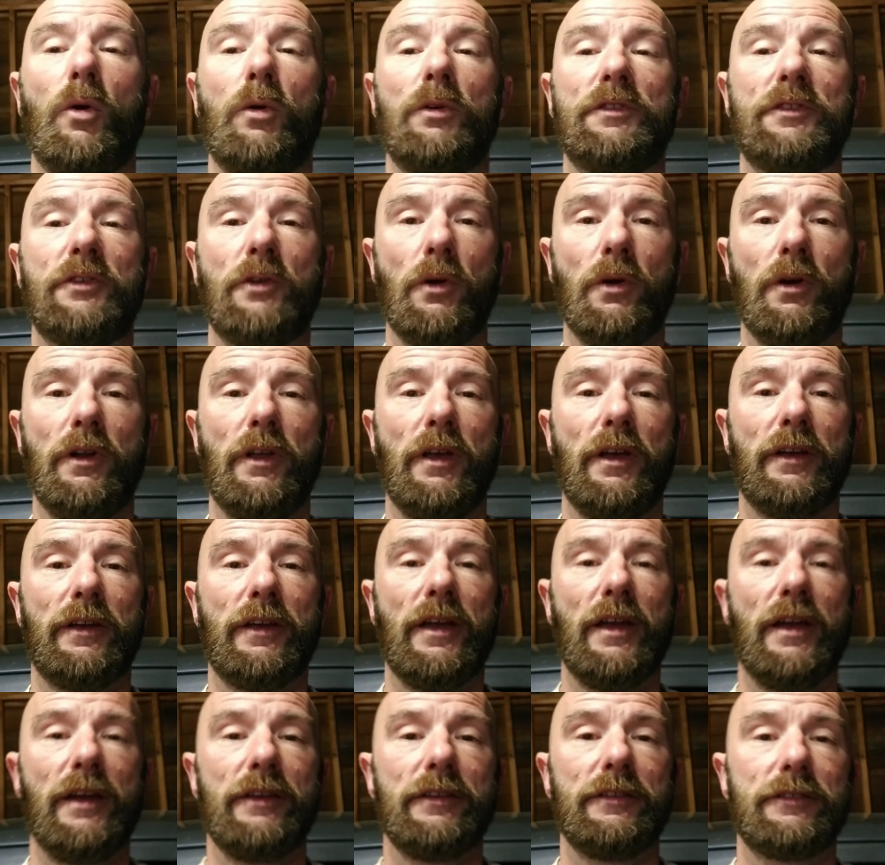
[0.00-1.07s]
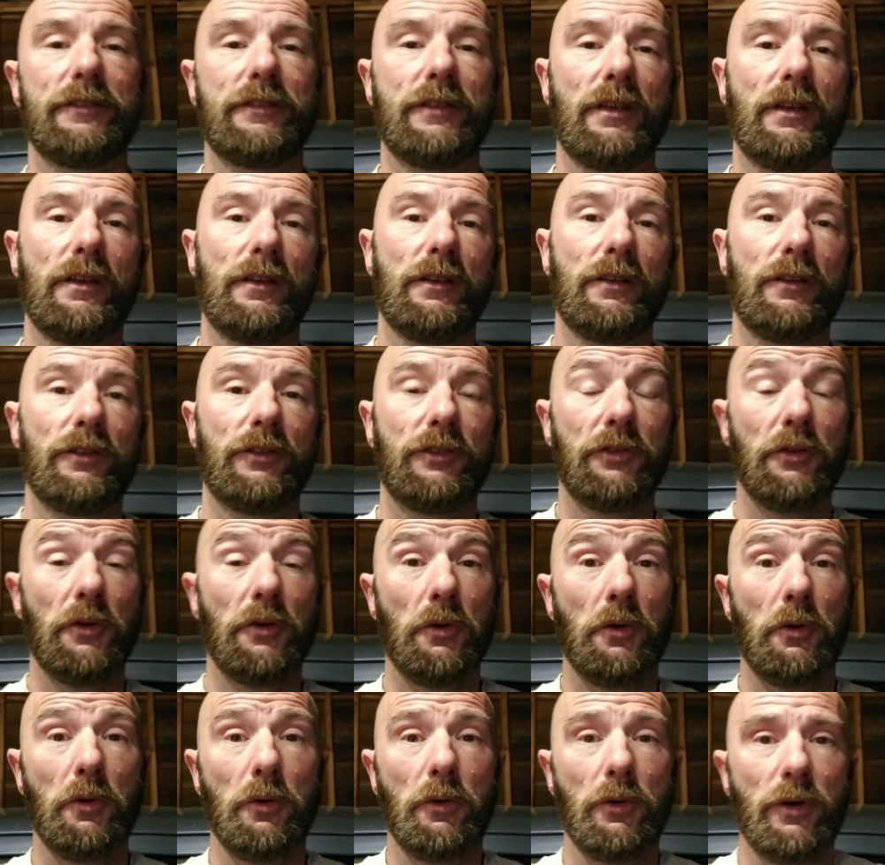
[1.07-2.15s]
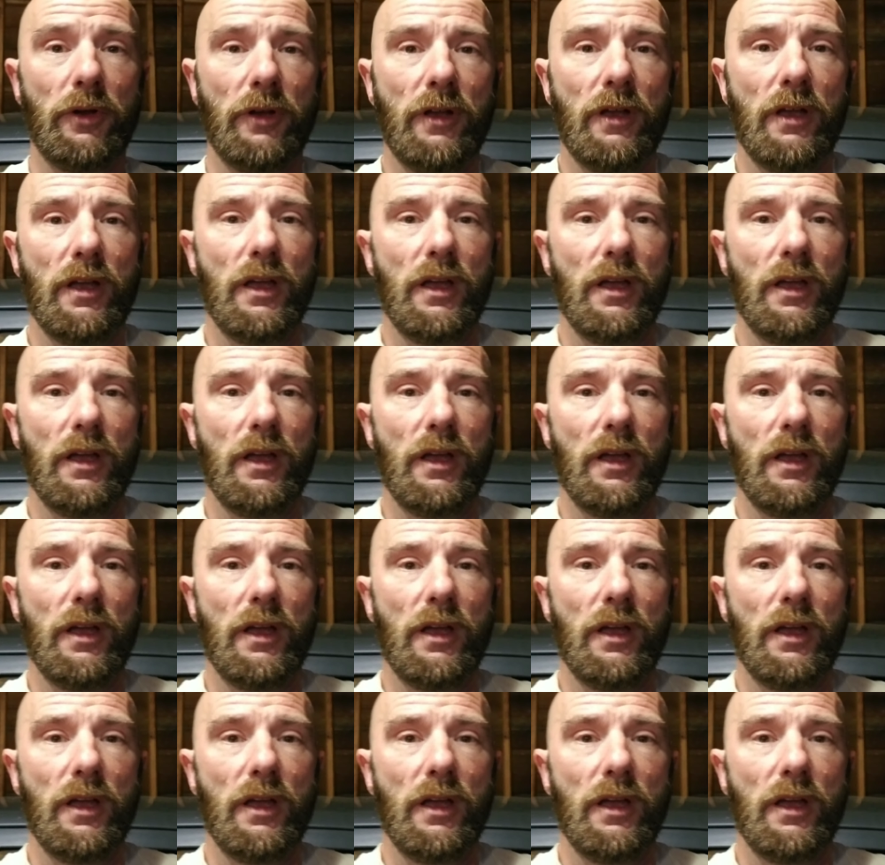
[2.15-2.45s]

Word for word: What's going on, guys? So,